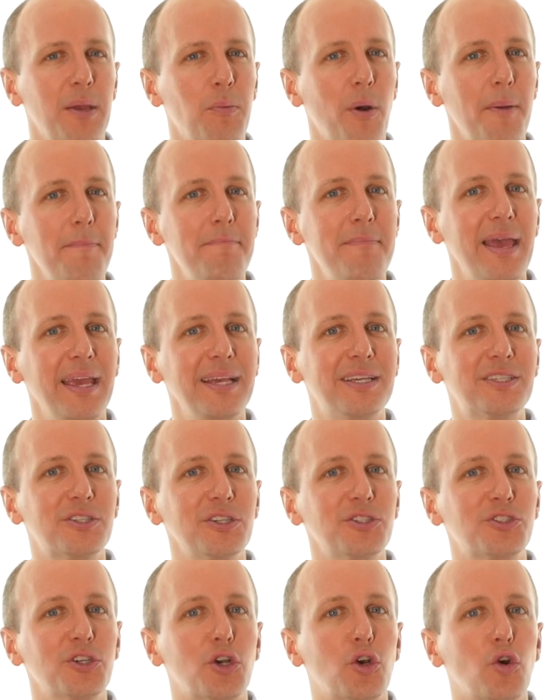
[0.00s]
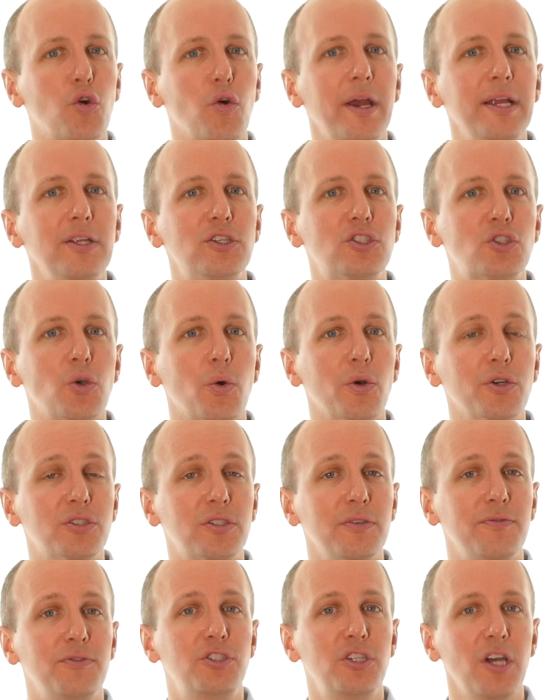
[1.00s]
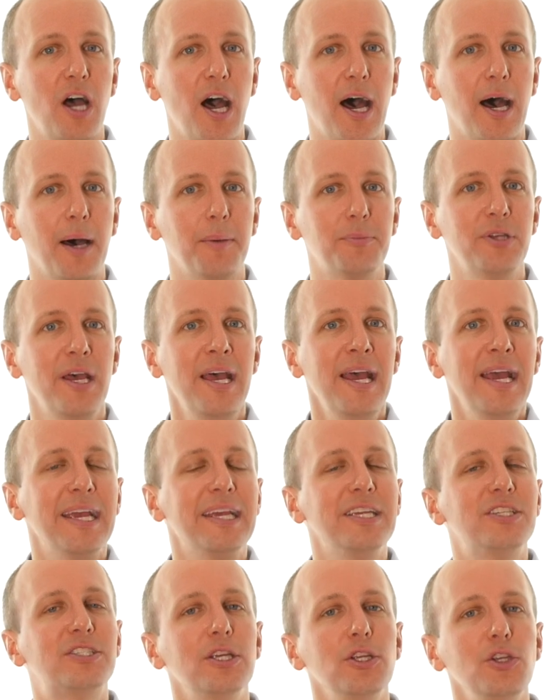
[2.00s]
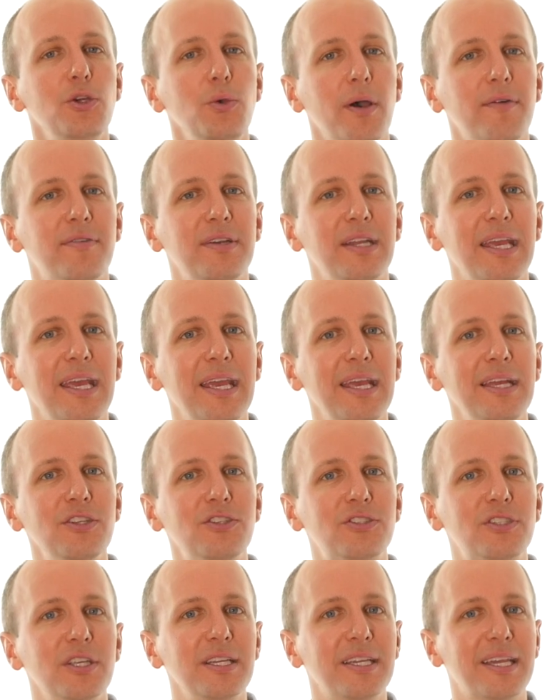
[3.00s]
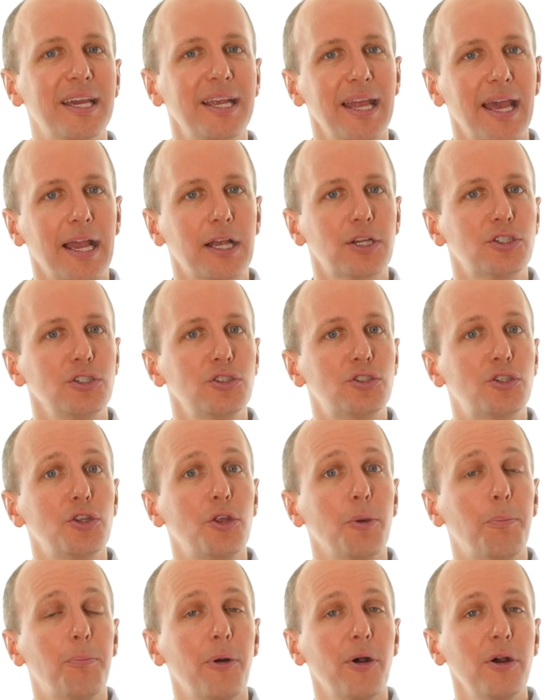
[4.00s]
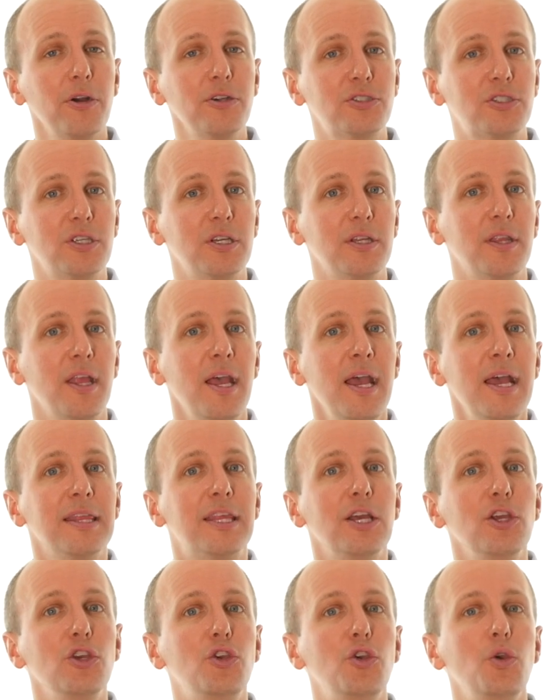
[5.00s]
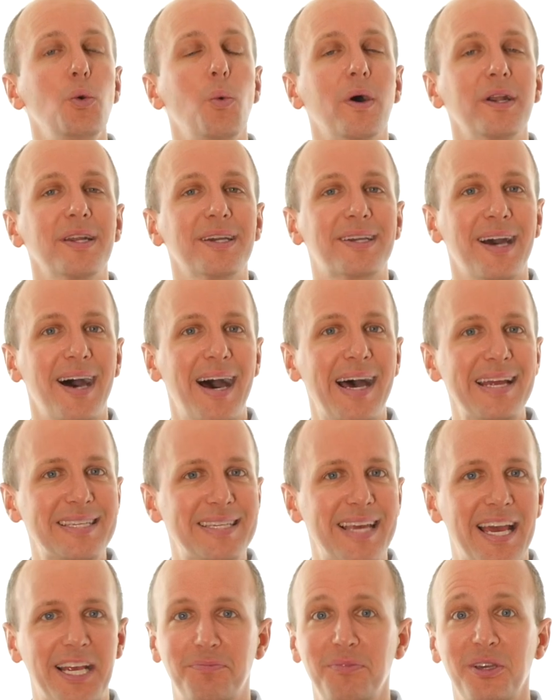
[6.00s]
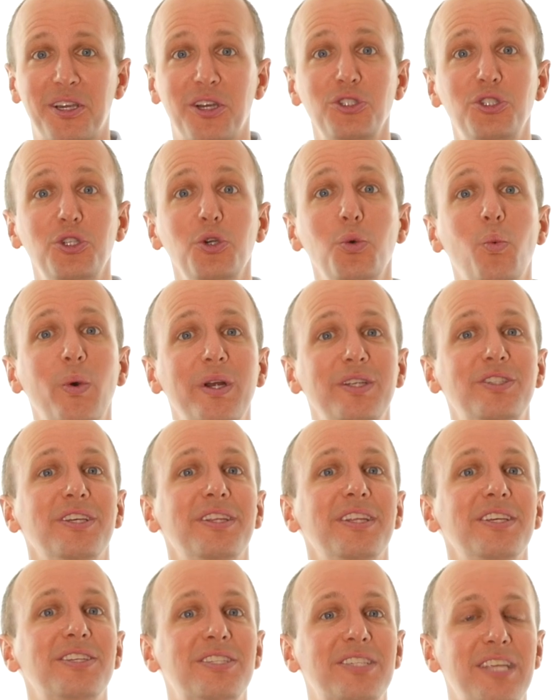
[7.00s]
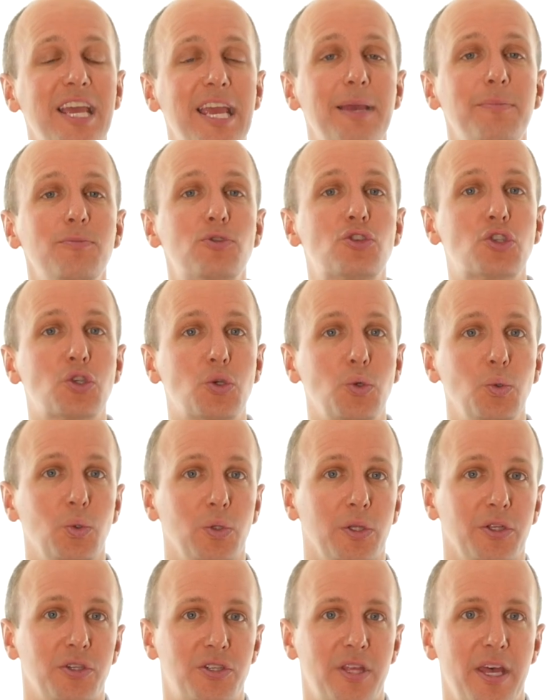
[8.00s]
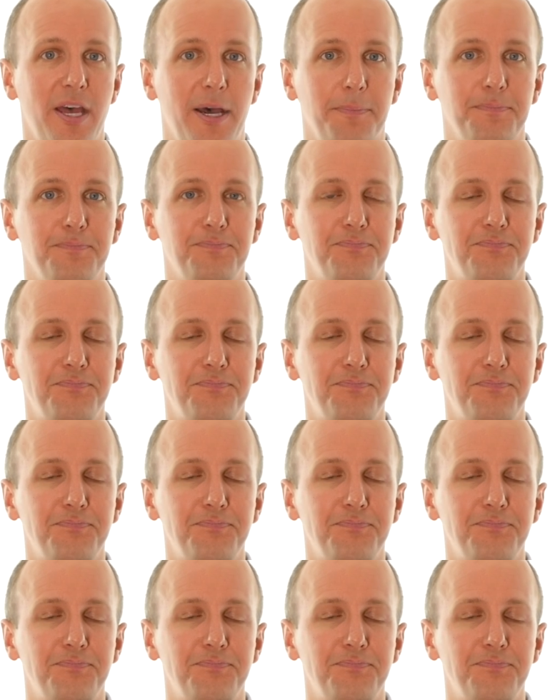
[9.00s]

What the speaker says: And what makes this a great source of jobs is that you have an instant connection to the person that you want to contact because you went to the same school as them.